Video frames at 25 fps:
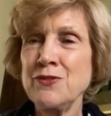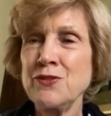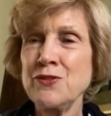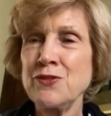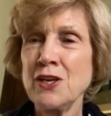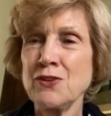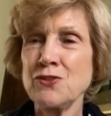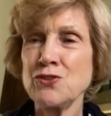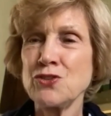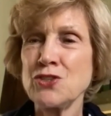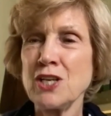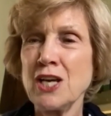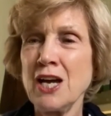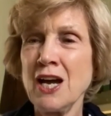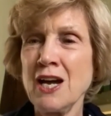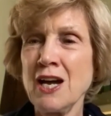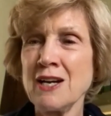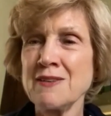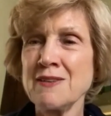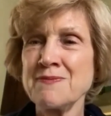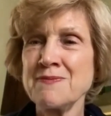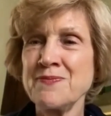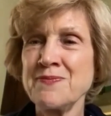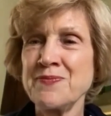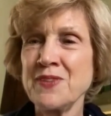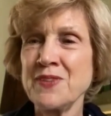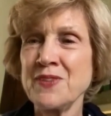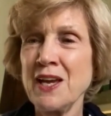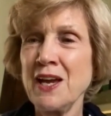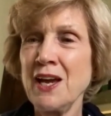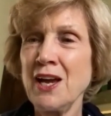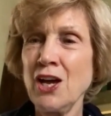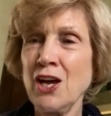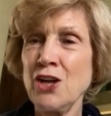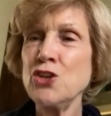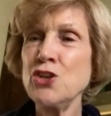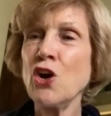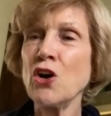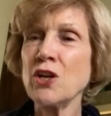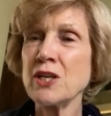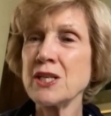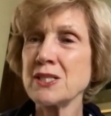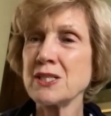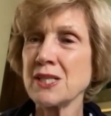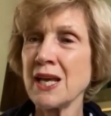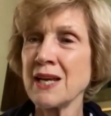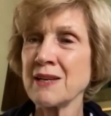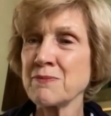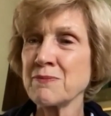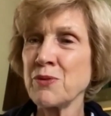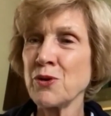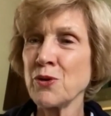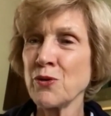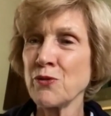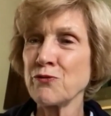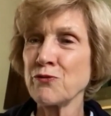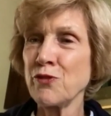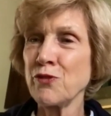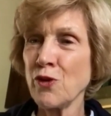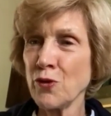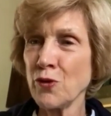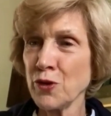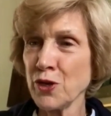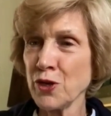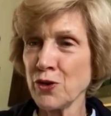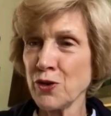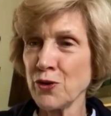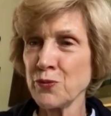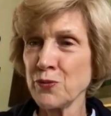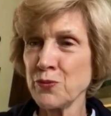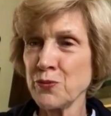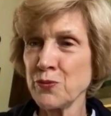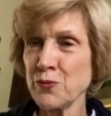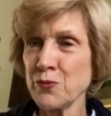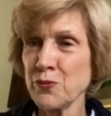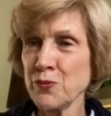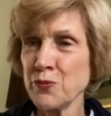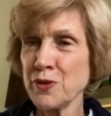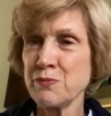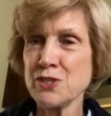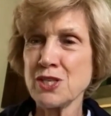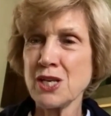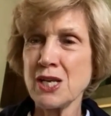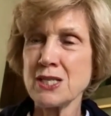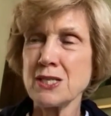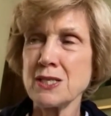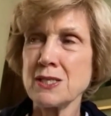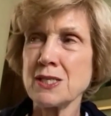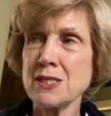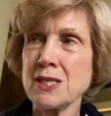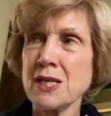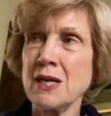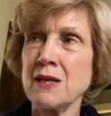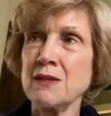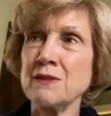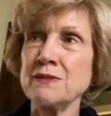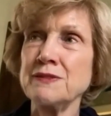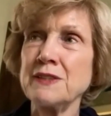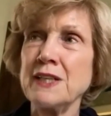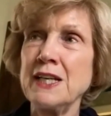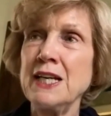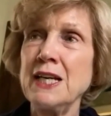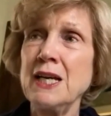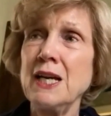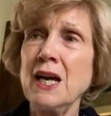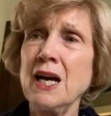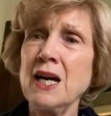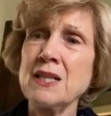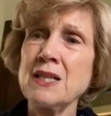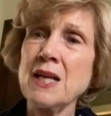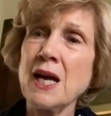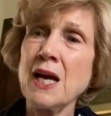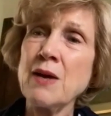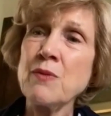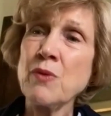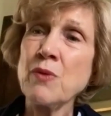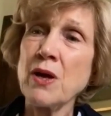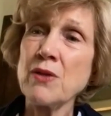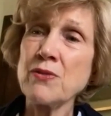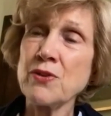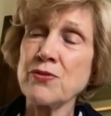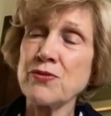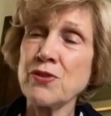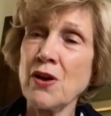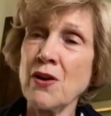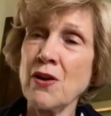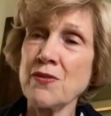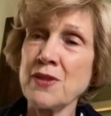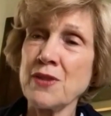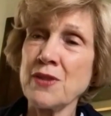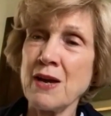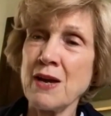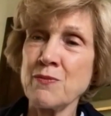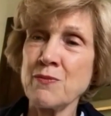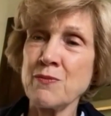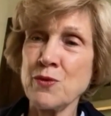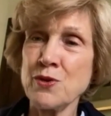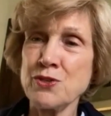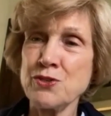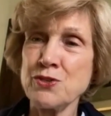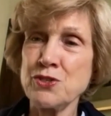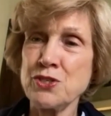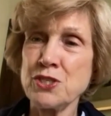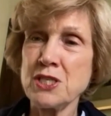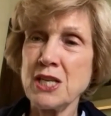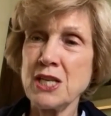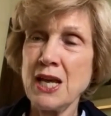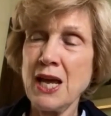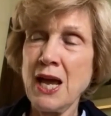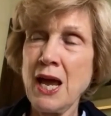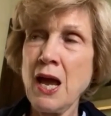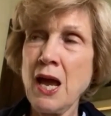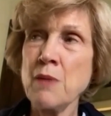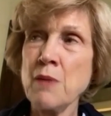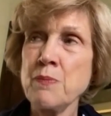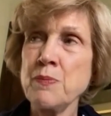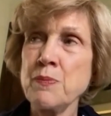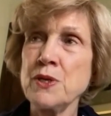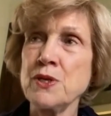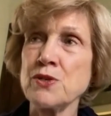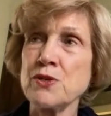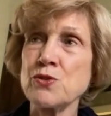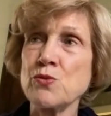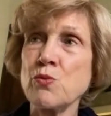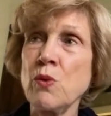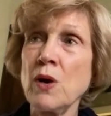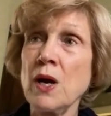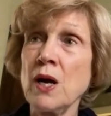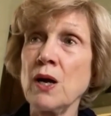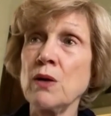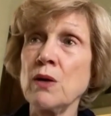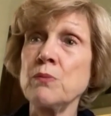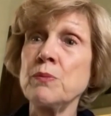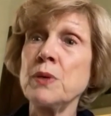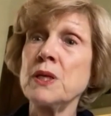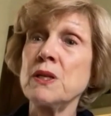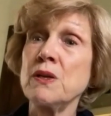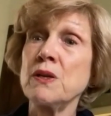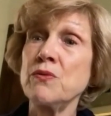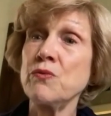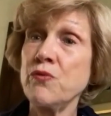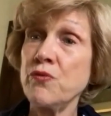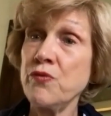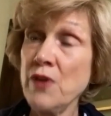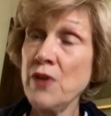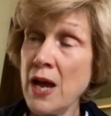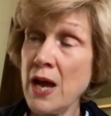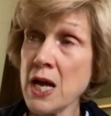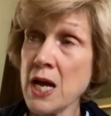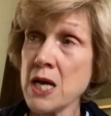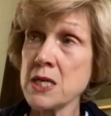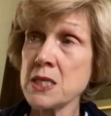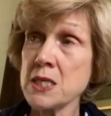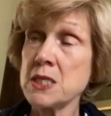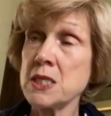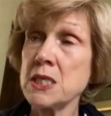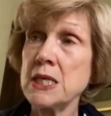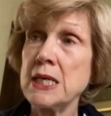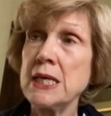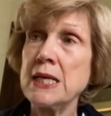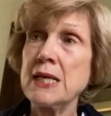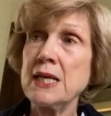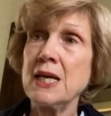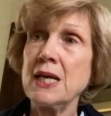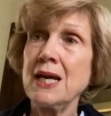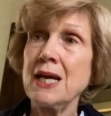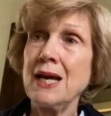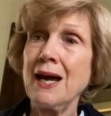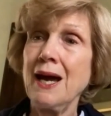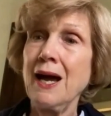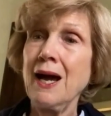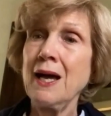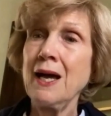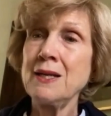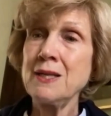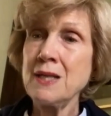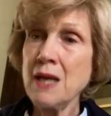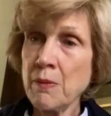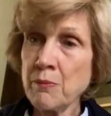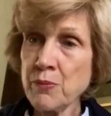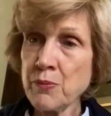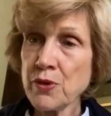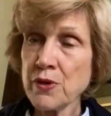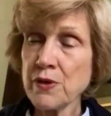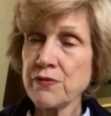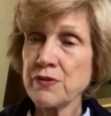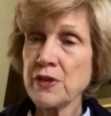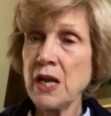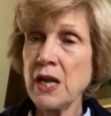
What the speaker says: that a non-exec portfolio would present itself. And I rather thought that would happen as well. But in fact, a number of